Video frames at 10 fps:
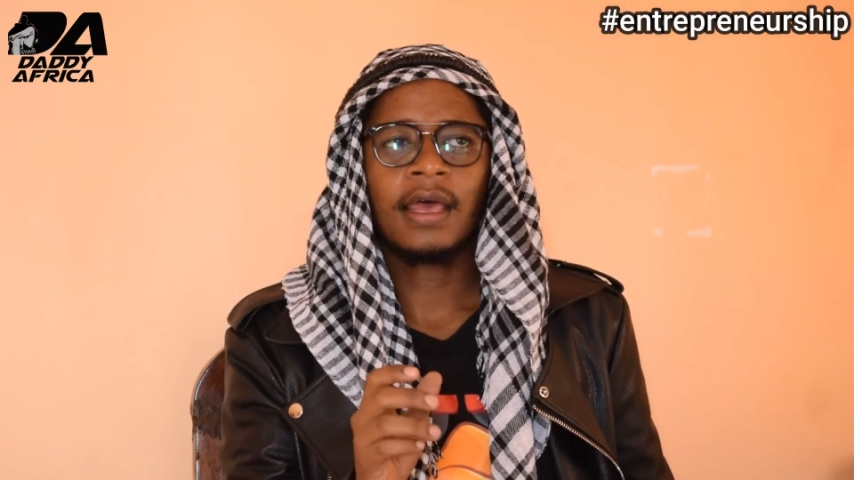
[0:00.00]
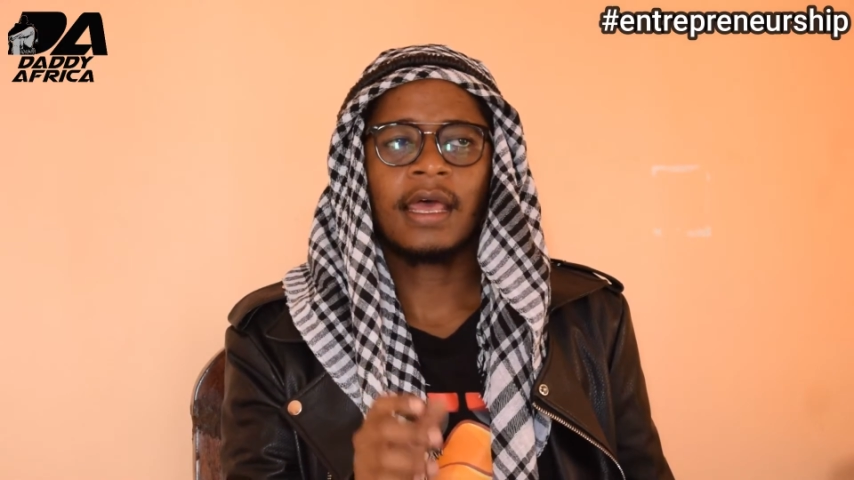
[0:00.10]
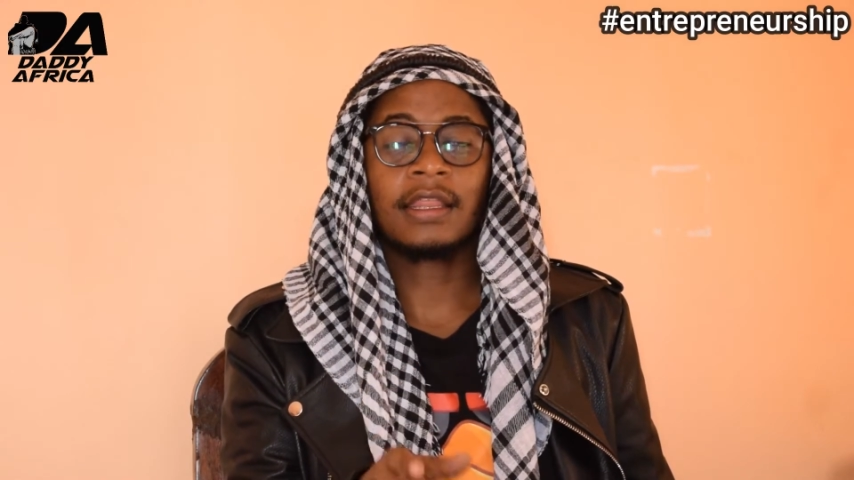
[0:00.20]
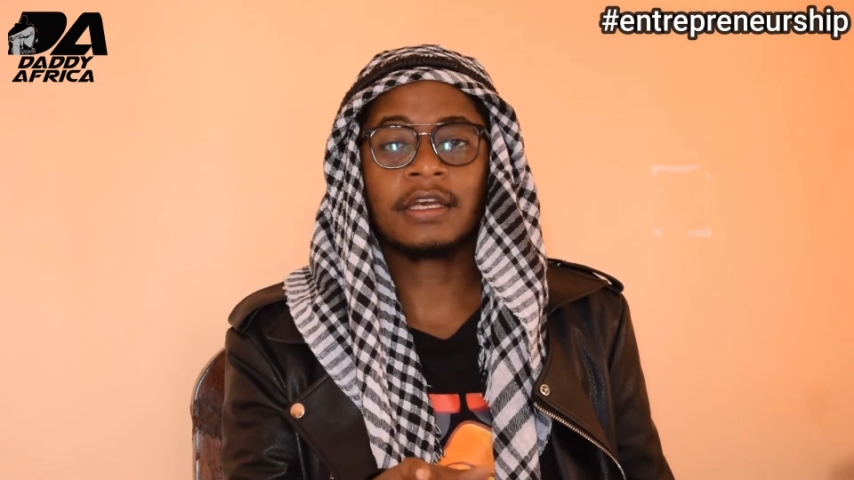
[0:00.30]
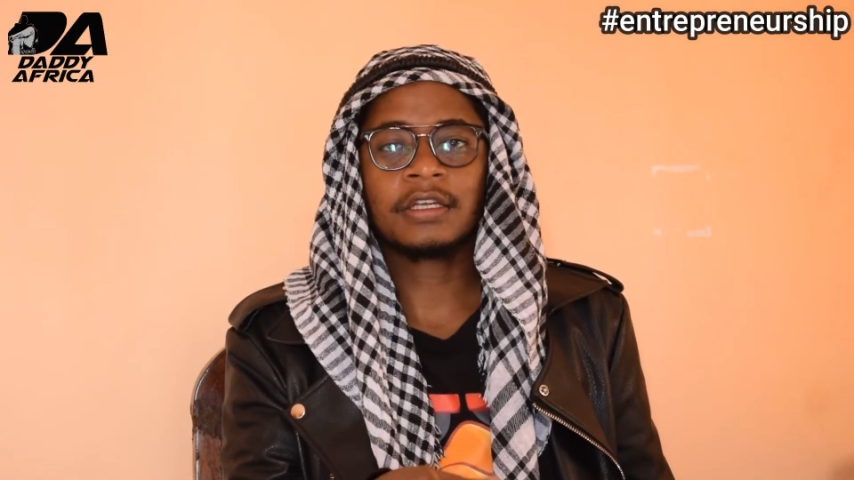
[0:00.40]

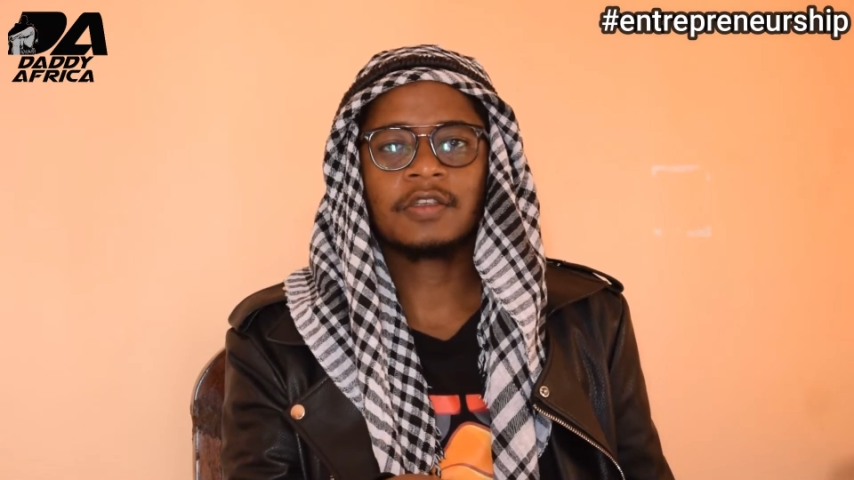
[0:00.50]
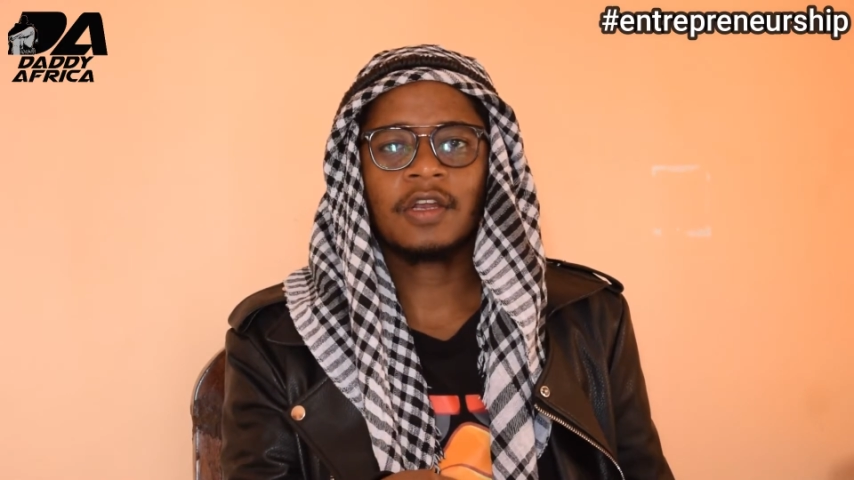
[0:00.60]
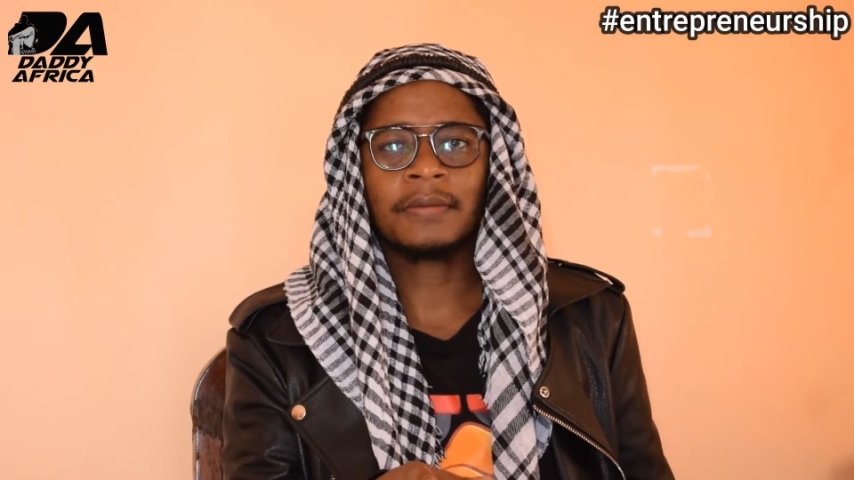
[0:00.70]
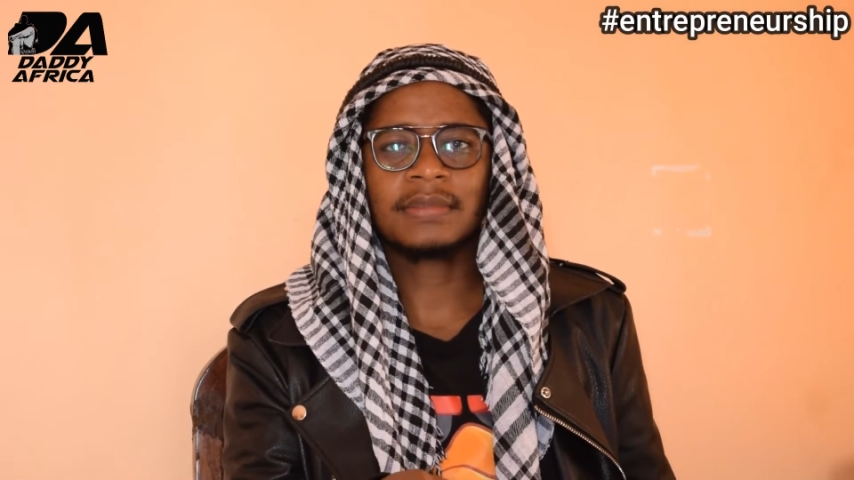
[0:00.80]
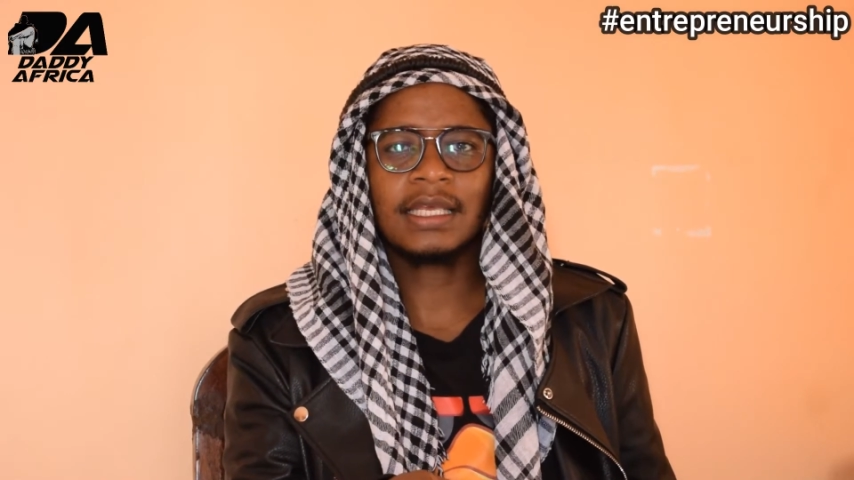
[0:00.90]
And the reason
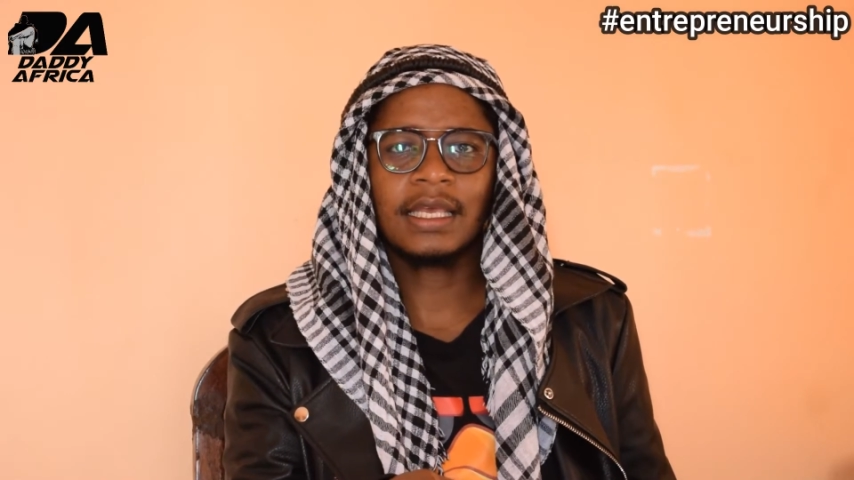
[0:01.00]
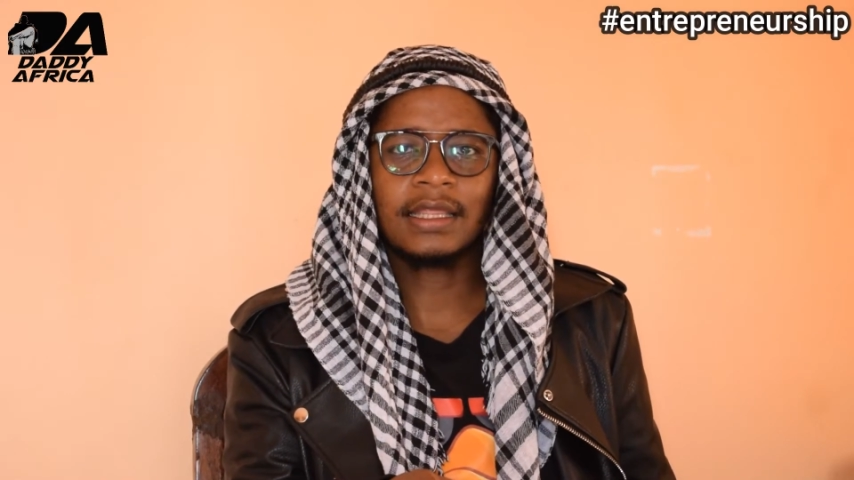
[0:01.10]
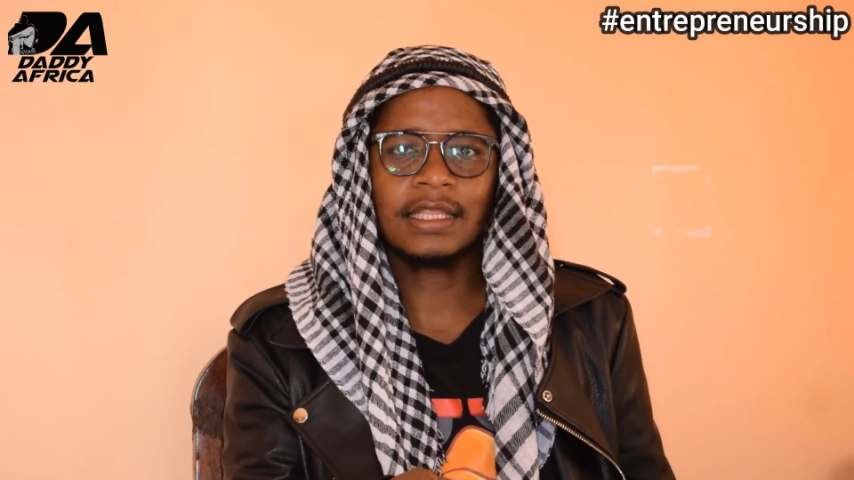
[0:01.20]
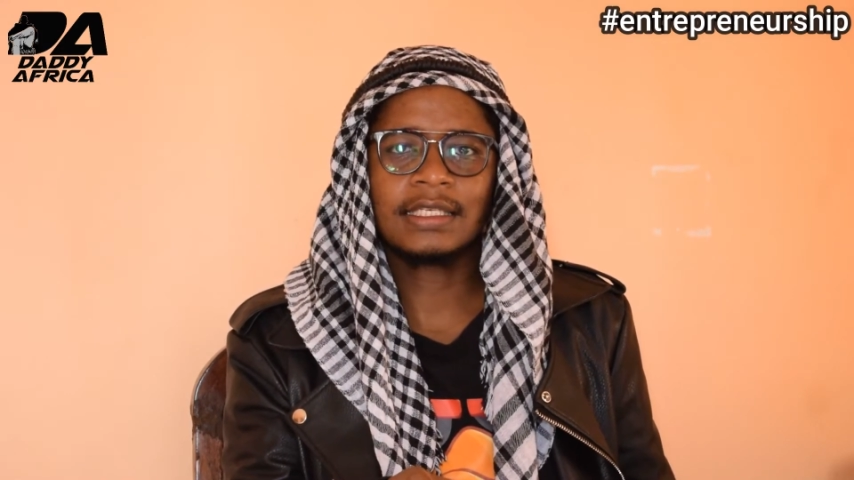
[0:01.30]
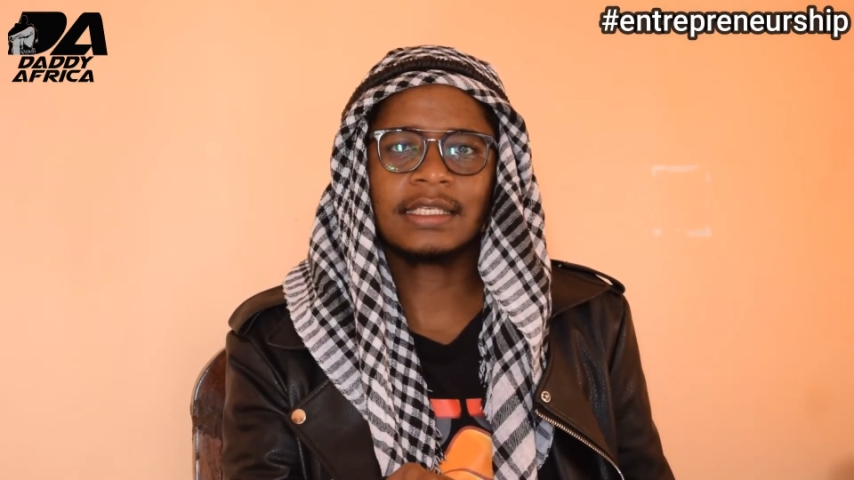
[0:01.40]
I'm
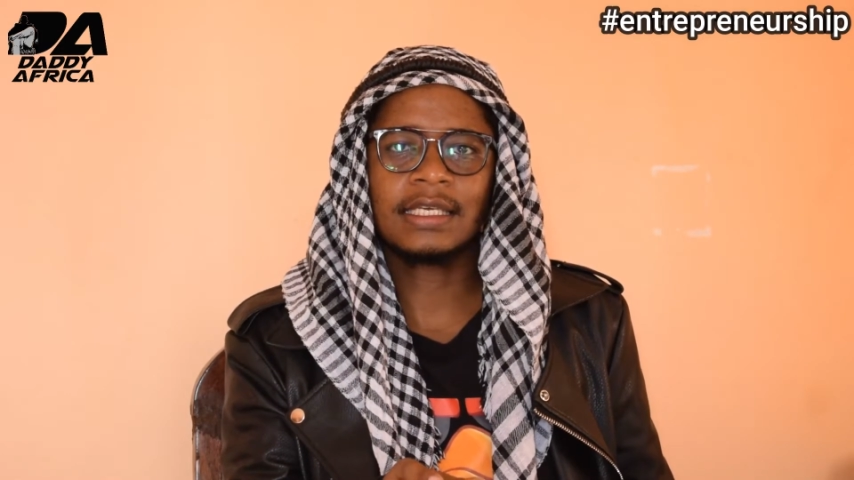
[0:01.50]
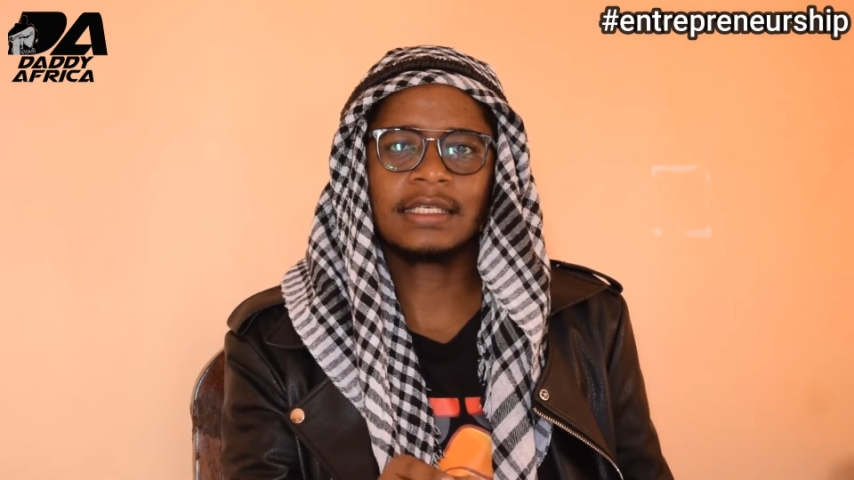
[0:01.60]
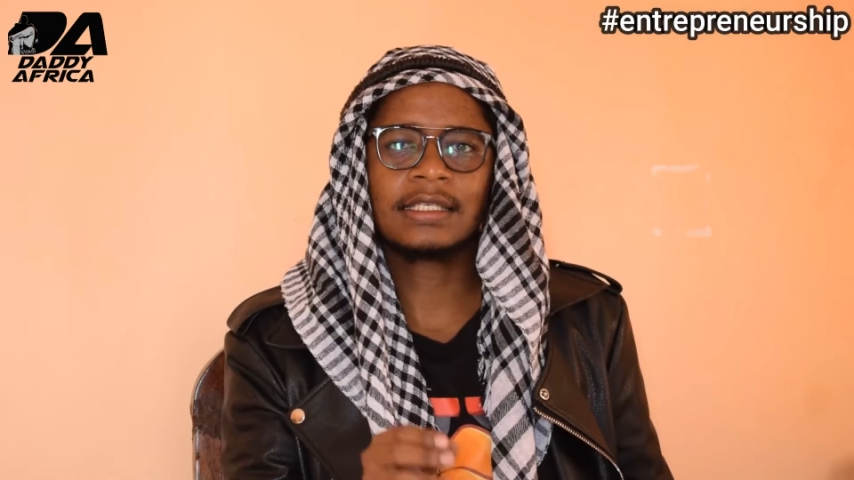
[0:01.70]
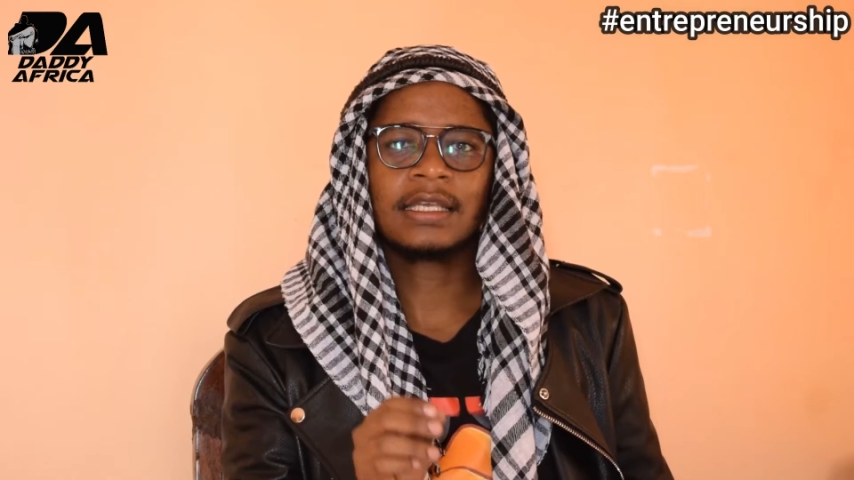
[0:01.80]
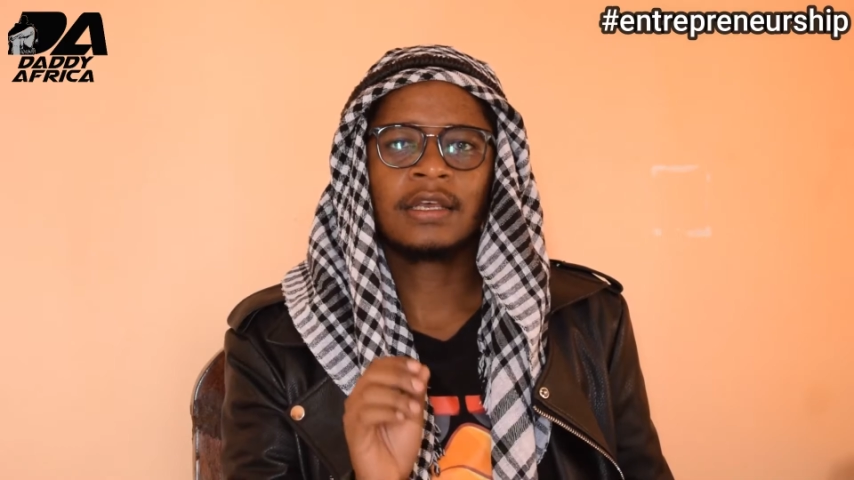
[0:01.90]
saying this
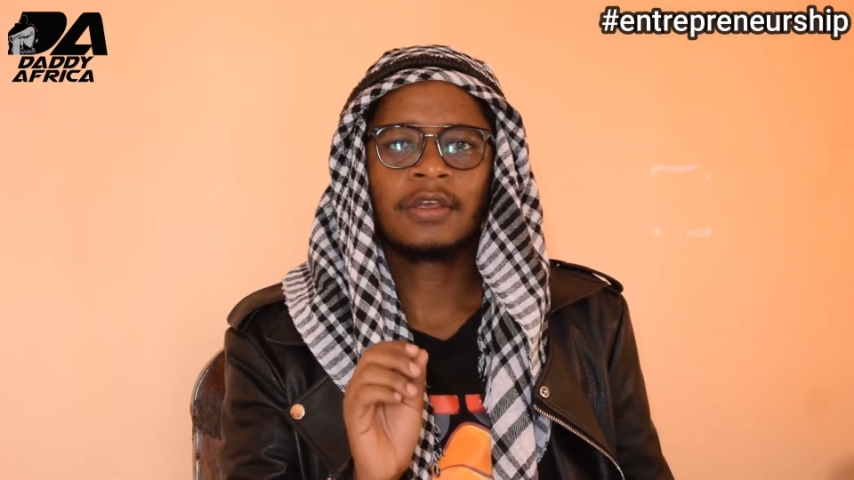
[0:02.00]
is